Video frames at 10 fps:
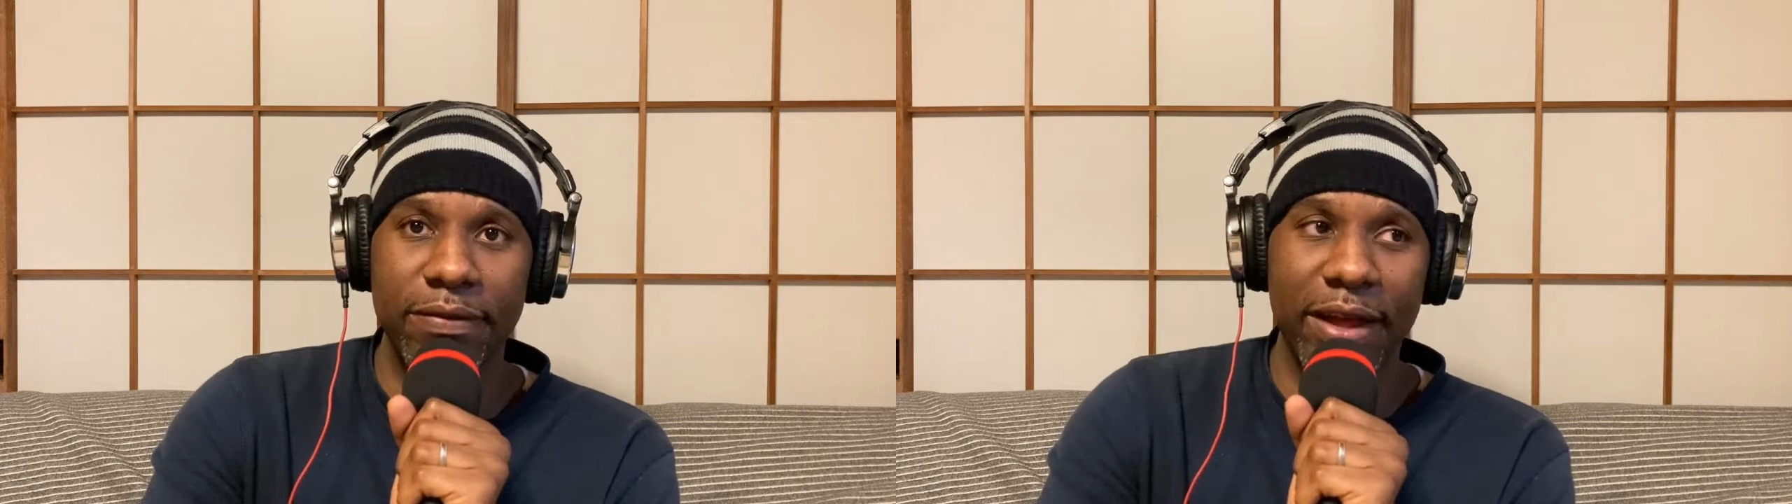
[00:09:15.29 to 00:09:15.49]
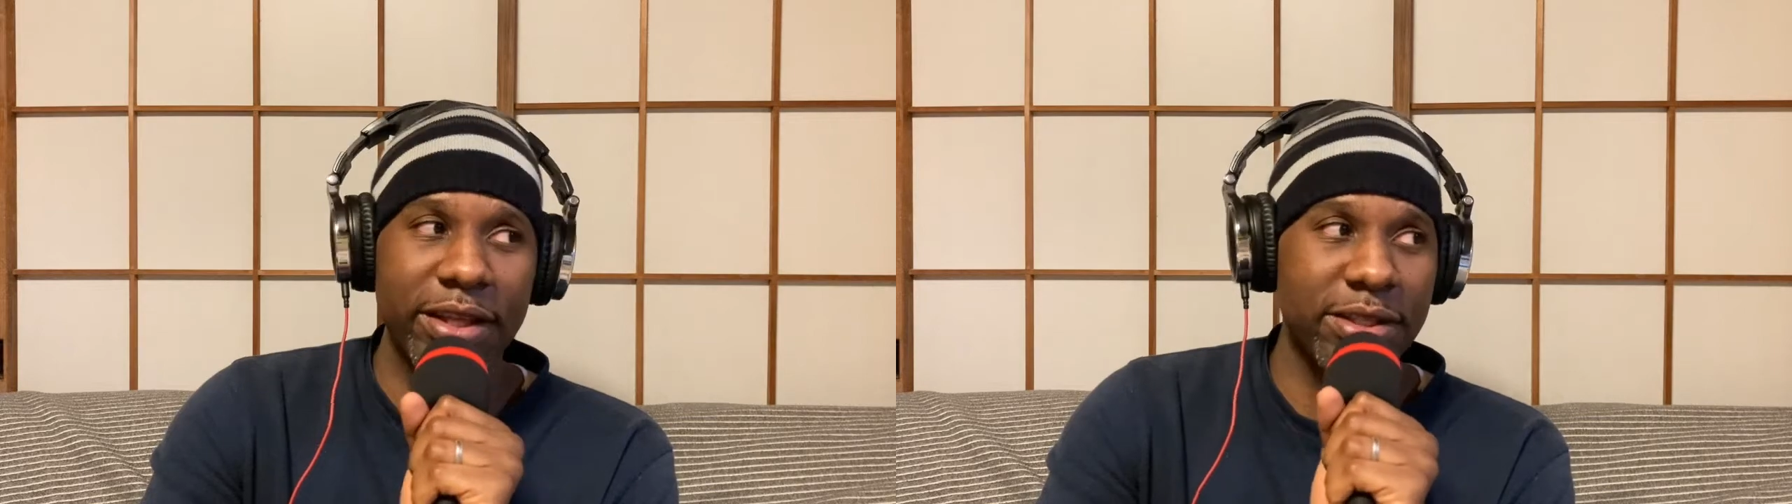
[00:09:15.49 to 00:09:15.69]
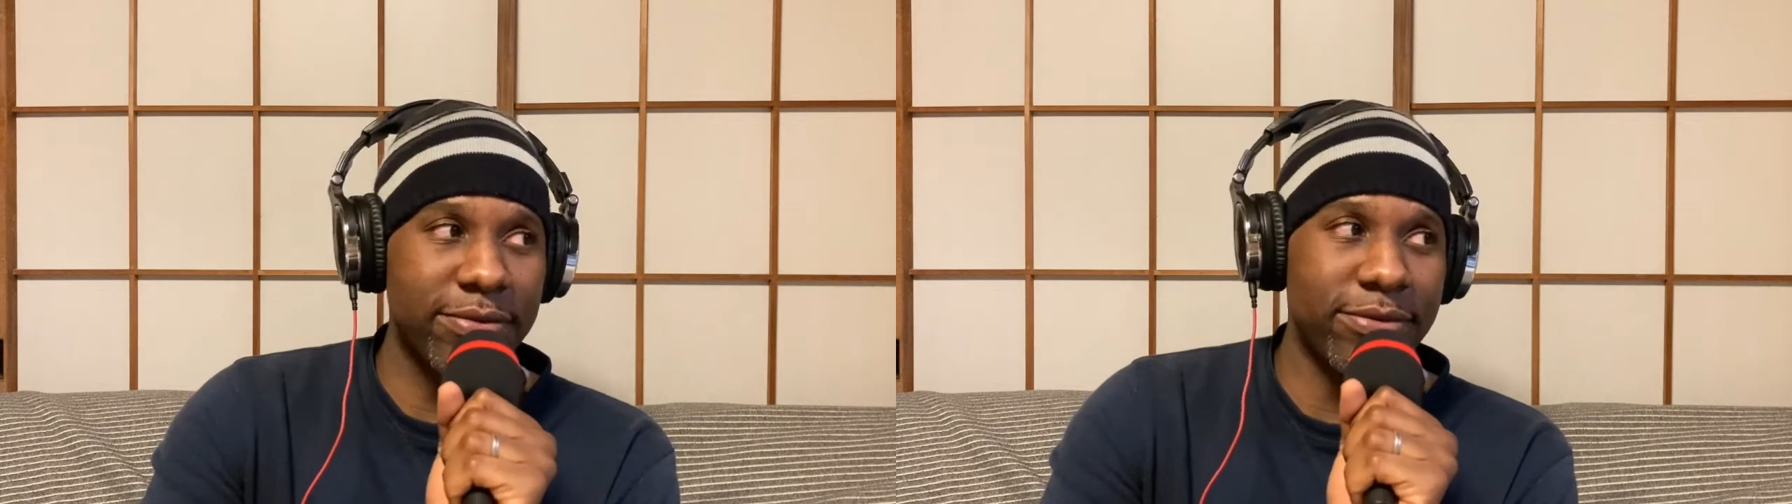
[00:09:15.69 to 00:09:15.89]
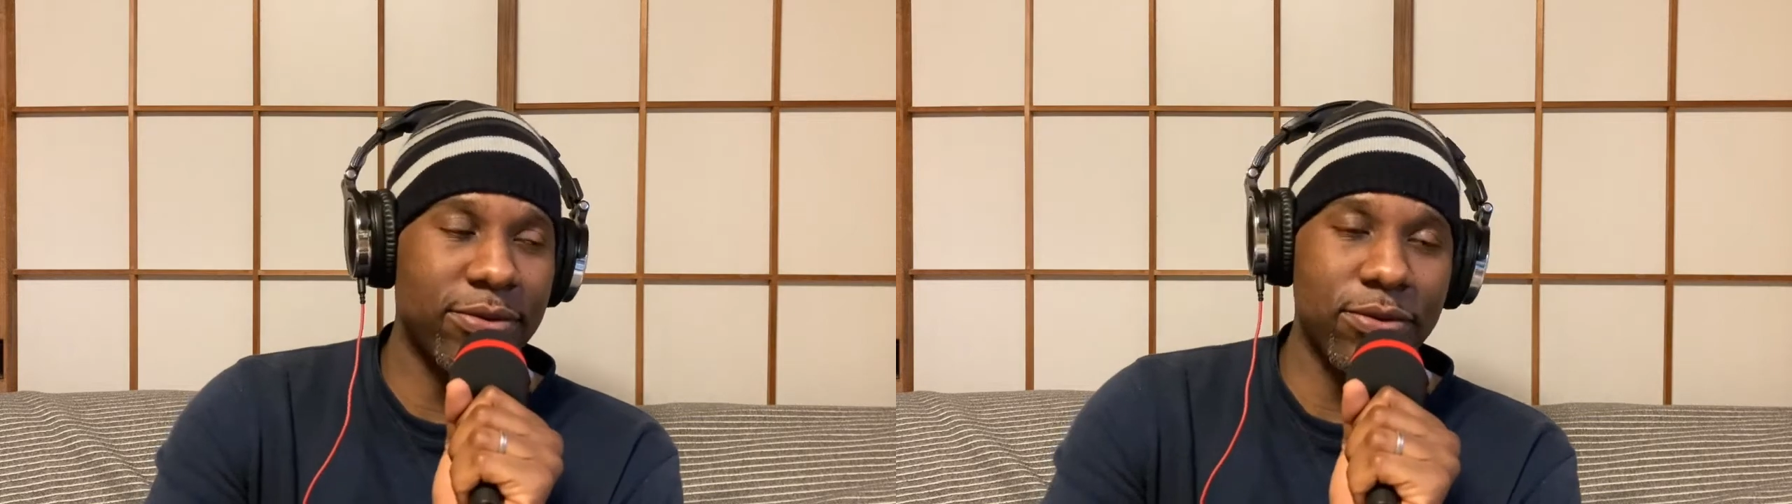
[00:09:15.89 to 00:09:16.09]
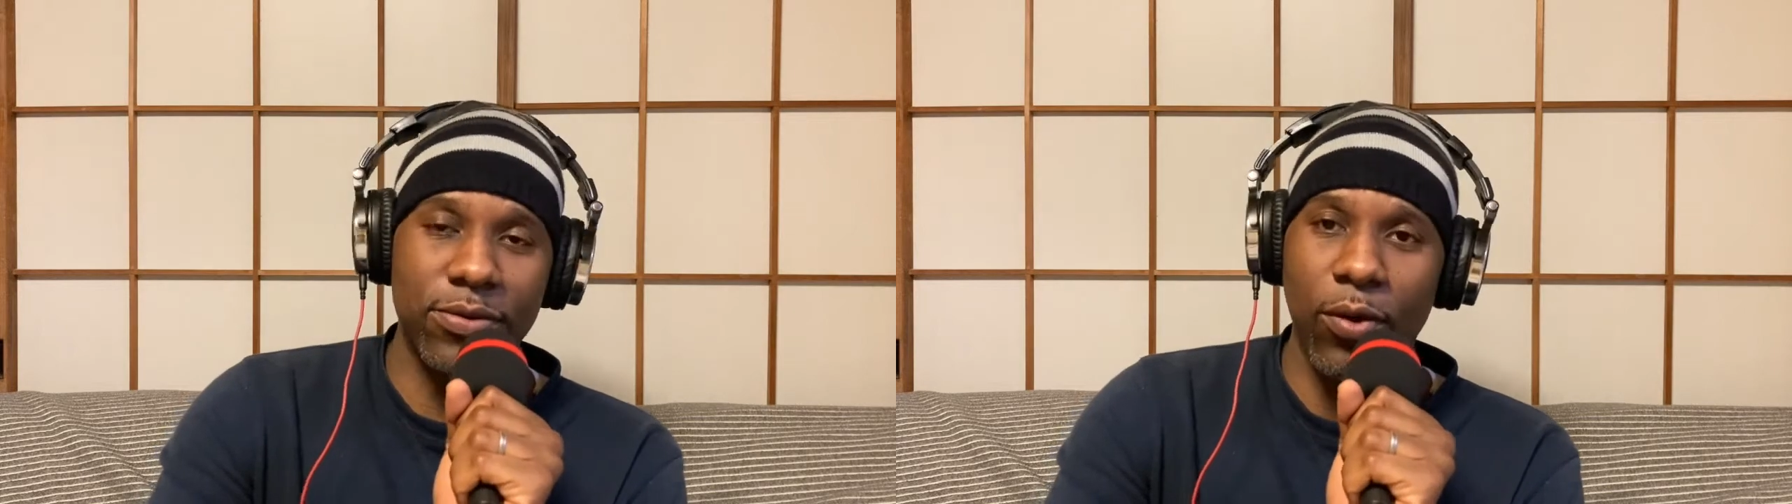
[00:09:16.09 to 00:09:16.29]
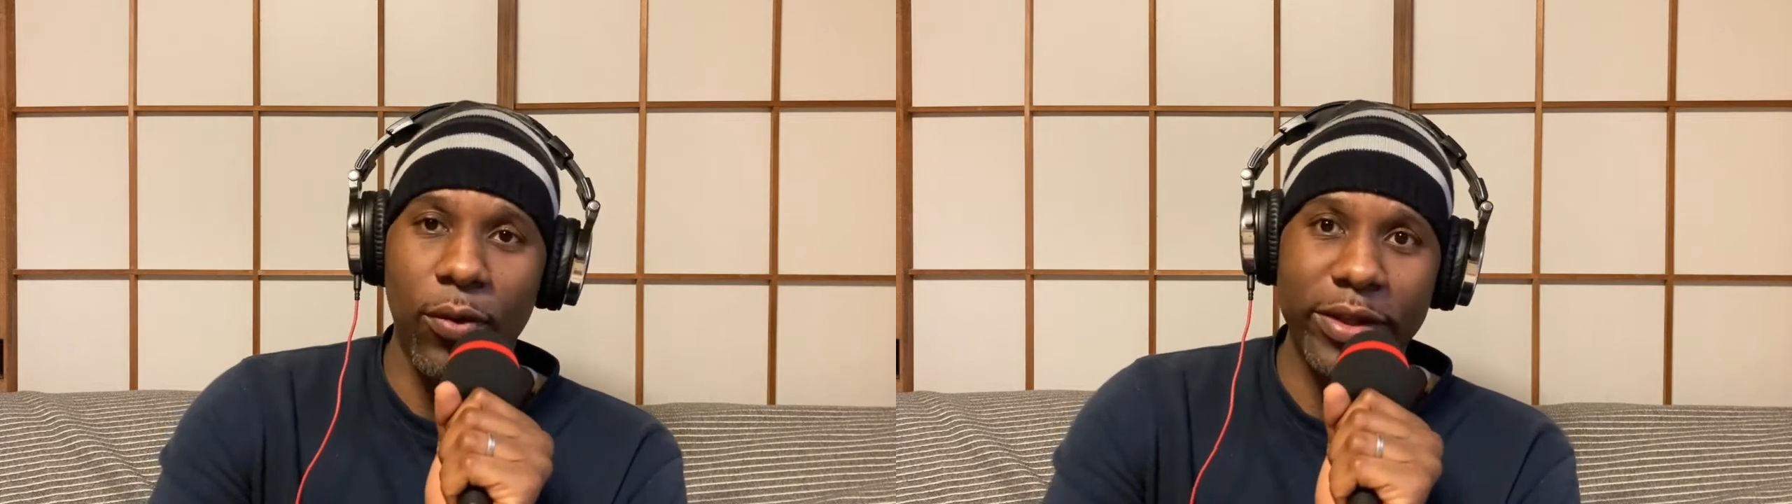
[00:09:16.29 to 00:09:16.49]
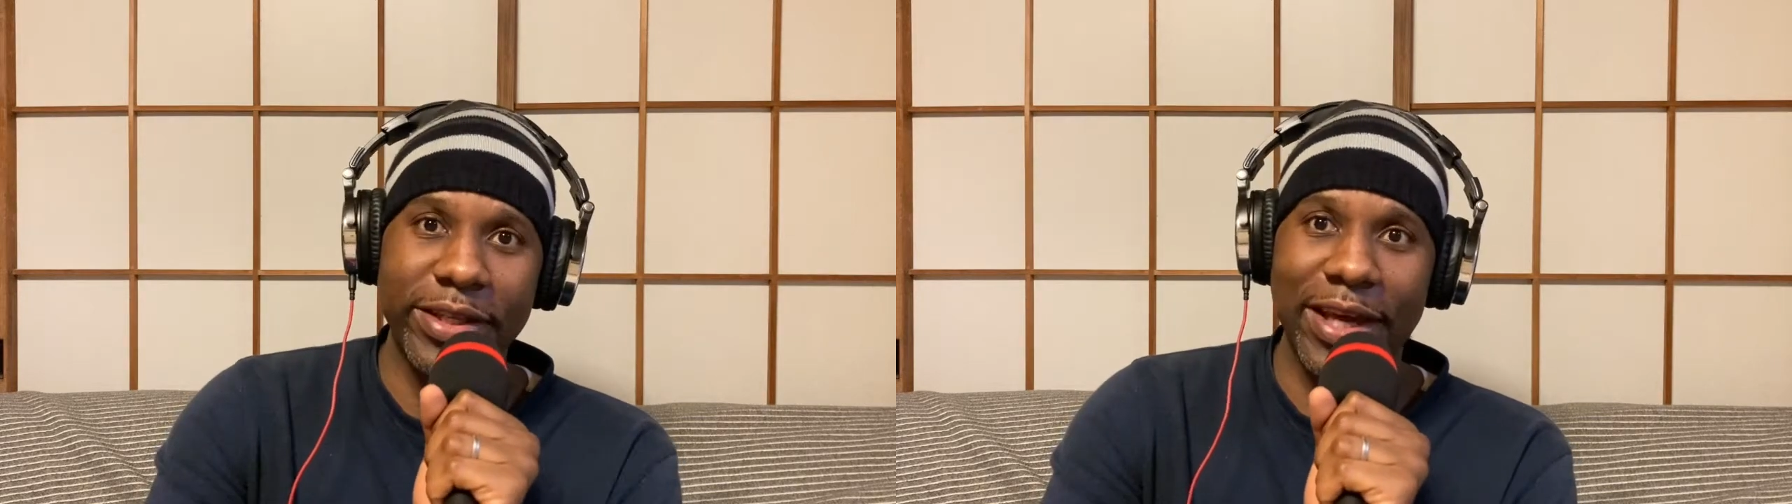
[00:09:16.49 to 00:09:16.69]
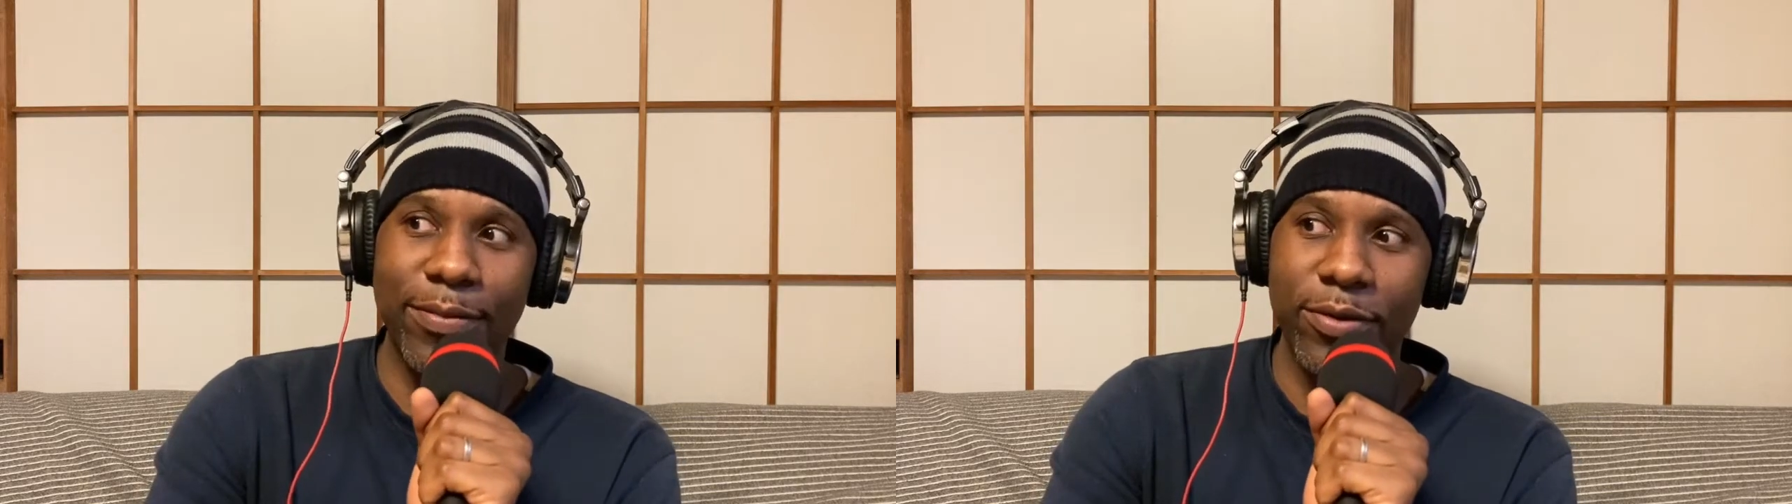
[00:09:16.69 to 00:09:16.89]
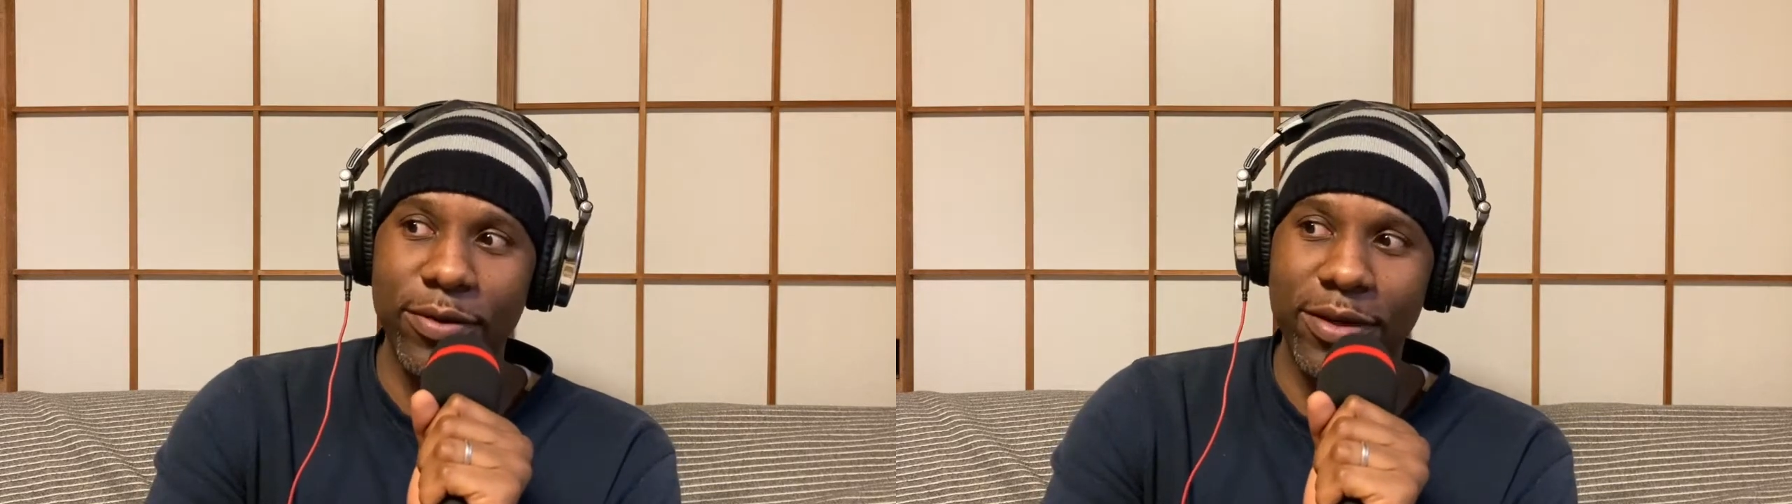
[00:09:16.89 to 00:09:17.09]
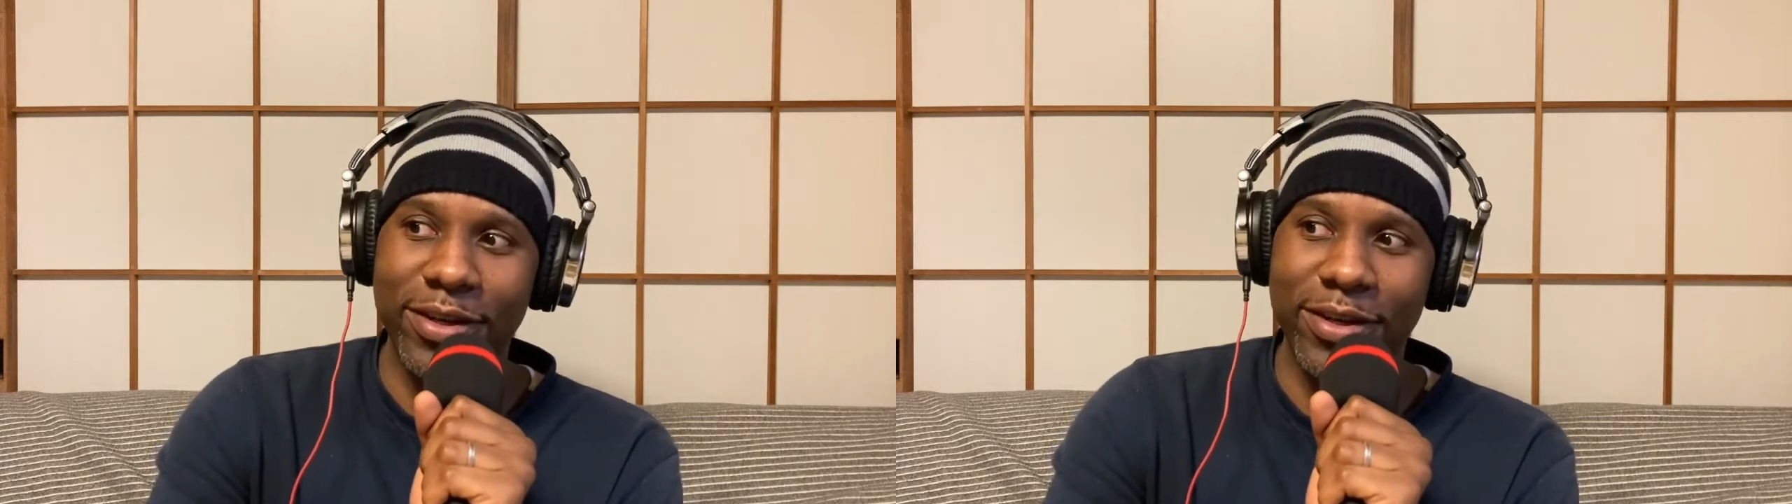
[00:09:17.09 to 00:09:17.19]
if that's on the table.